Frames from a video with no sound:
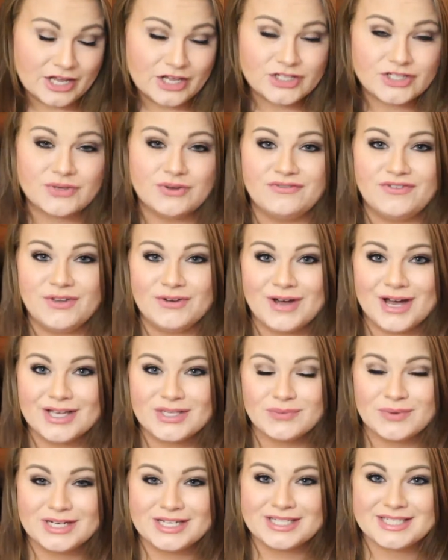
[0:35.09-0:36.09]
So if you
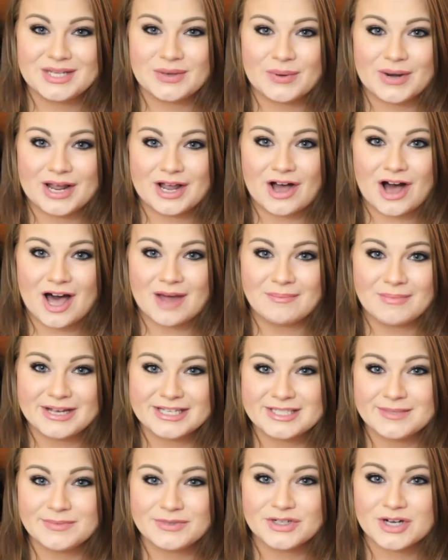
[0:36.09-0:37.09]
guys want to see what I got in my
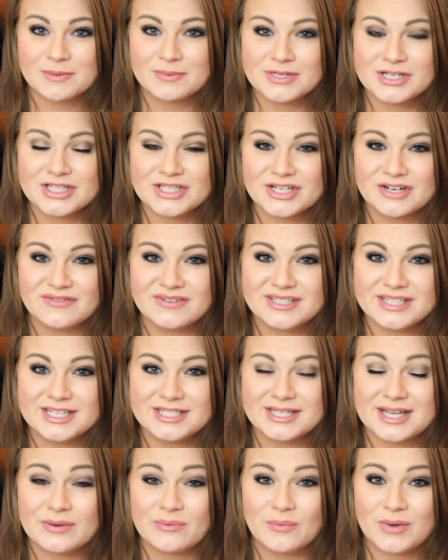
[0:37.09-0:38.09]
subscription services
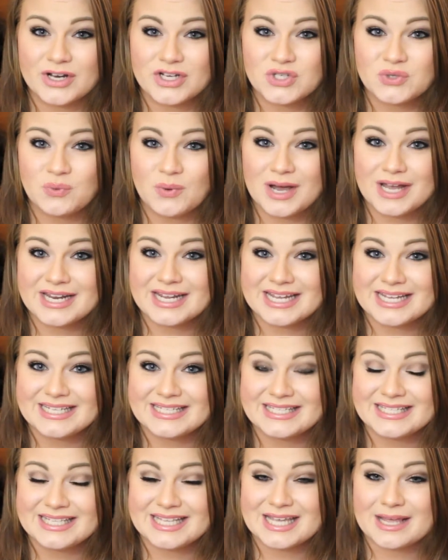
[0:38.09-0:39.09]
and which one
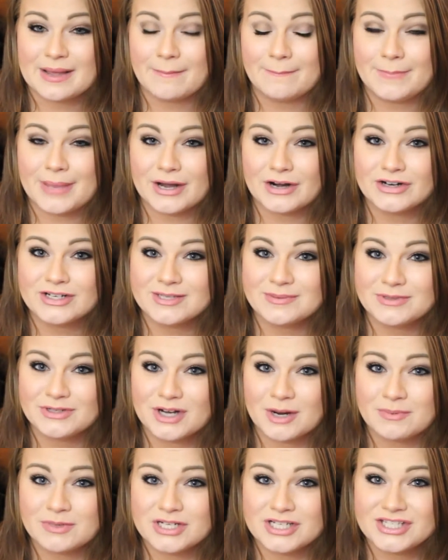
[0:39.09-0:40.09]
is the better
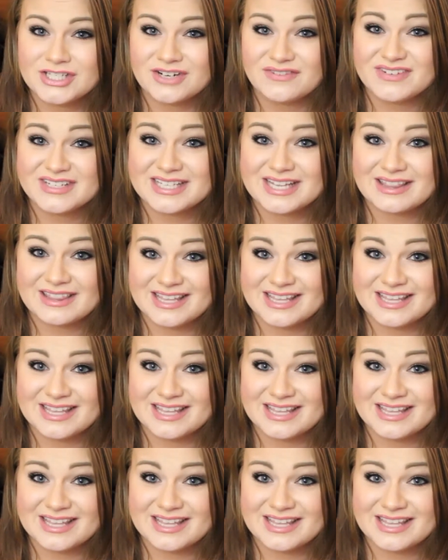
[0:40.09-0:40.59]
subscription service